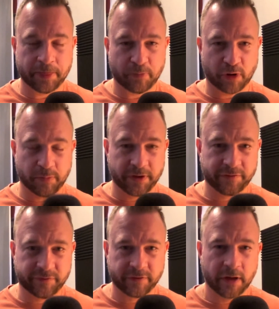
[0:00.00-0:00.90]

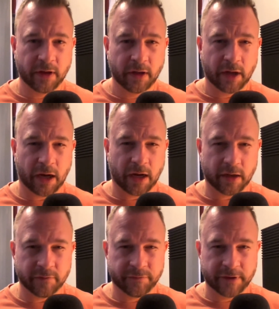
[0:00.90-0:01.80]
purpose
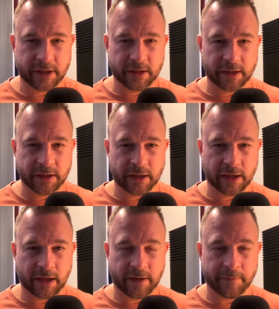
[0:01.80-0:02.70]
of the
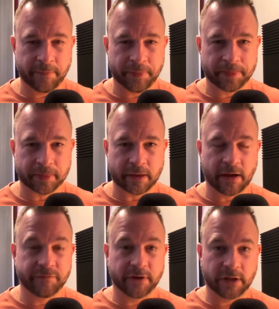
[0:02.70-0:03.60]

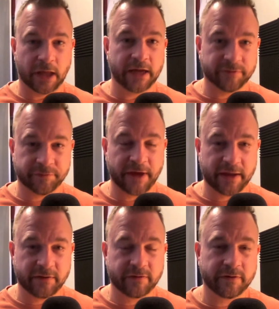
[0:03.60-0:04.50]
live
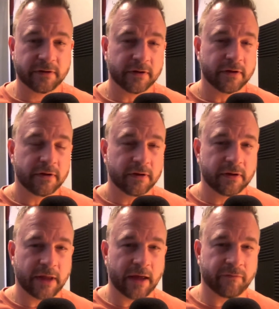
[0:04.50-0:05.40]
event
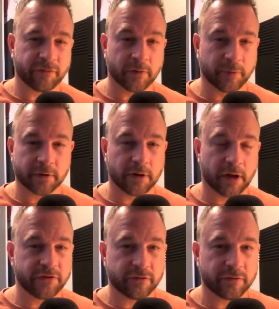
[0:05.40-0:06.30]
for the book
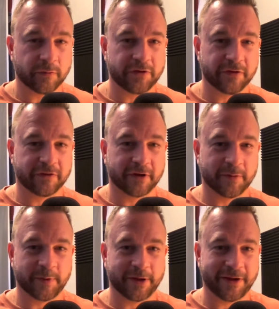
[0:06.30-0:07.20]
launch, which is going
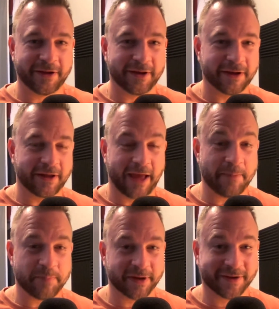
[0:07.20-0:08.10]
to be
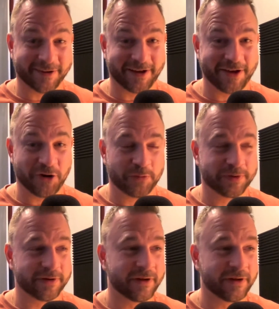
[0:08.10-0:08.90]
epic, I hope.